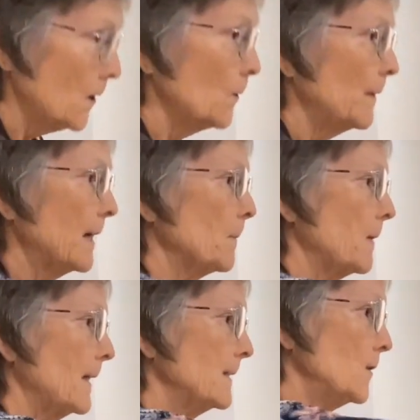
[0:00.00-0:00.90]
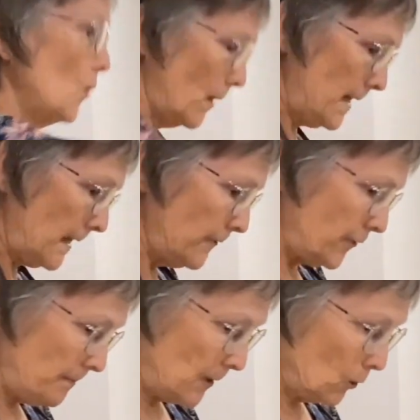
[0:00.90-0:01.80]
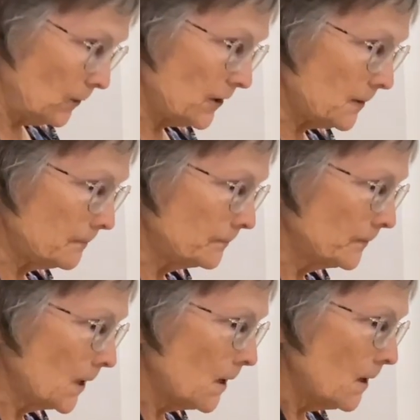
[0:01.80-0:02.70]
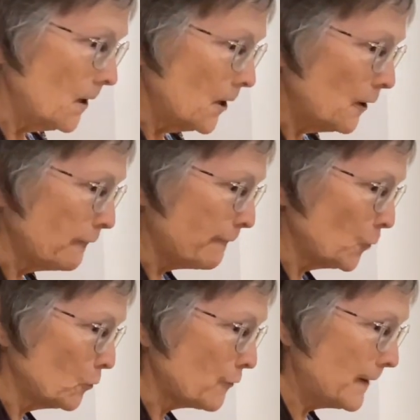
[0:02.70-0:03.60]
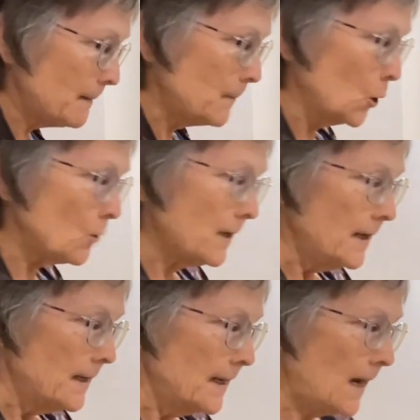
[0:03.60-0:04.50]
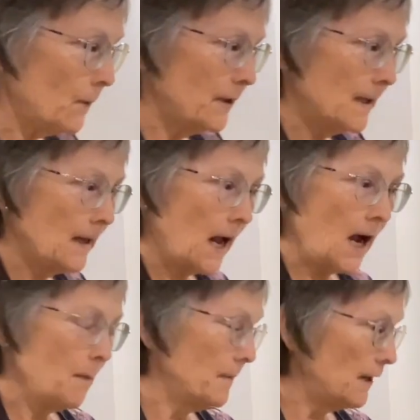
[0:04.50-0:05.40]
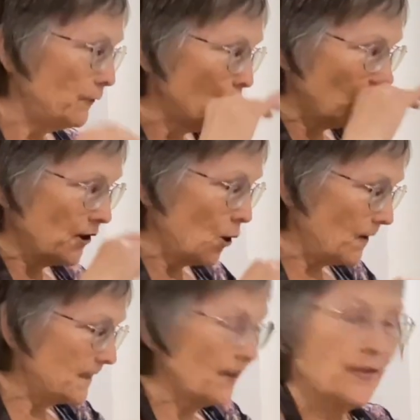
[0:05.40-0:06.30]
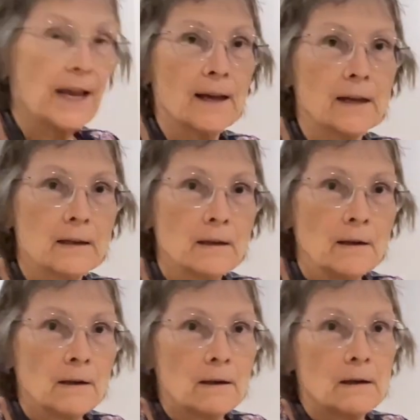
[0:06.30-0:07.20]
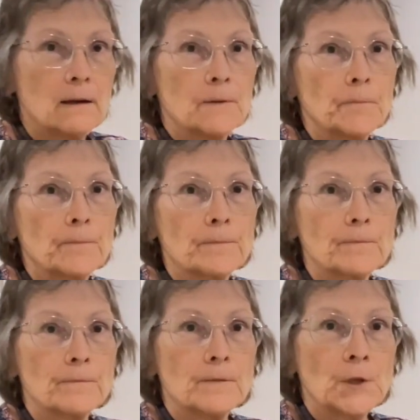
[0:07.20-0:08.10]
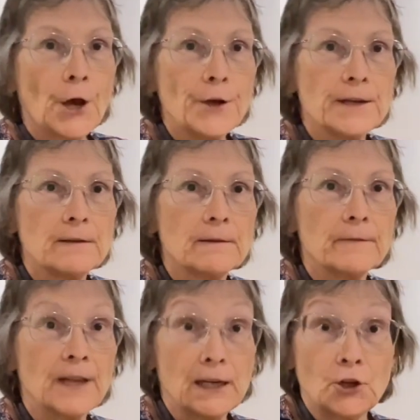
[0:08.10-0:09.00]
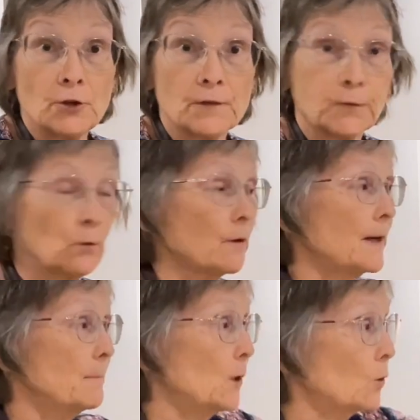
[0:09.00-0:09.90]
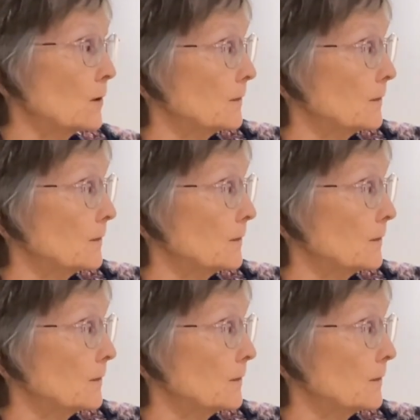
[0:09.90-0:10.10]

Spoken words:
We're going to place 900 mils of full cream milk. Now, if you want nice thick yogurt, then use full cream milk.